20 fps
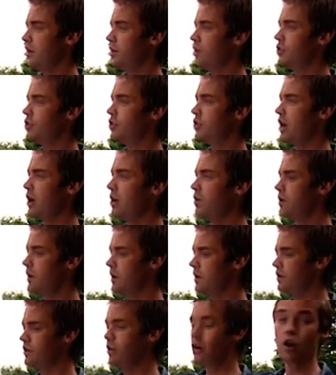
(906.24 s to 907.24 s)
you show
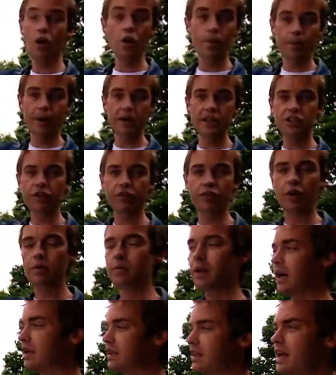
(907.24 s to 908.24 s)
the long piece of rope
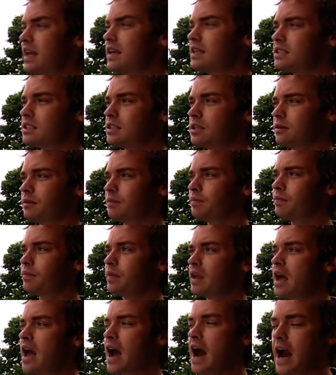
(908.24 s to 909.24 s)
like this
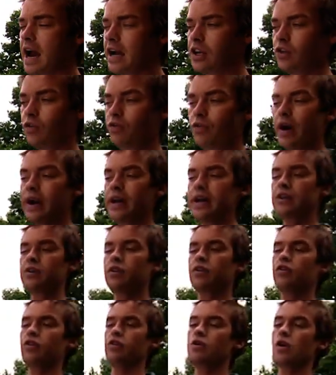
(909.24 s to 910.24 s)
and you run it
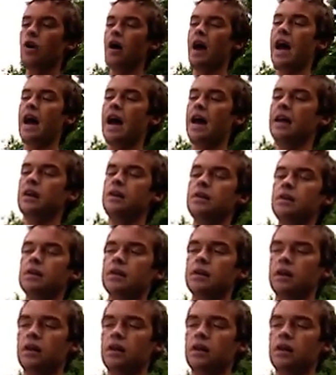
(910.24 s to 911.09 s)
through your hand